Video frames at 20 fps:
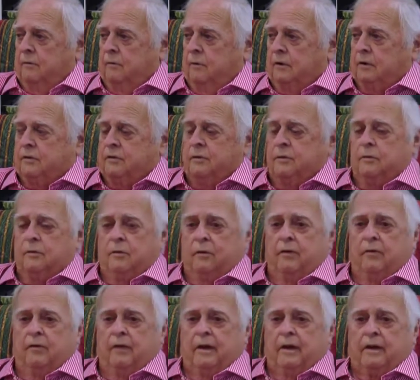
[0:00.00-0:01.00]
which
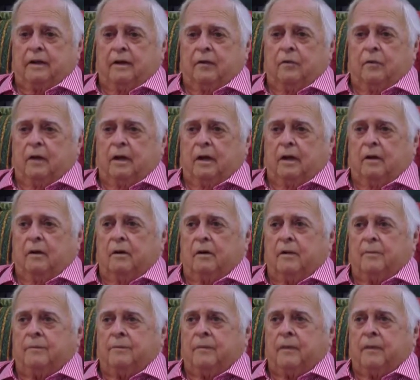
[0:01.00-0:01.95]
reflected well on her.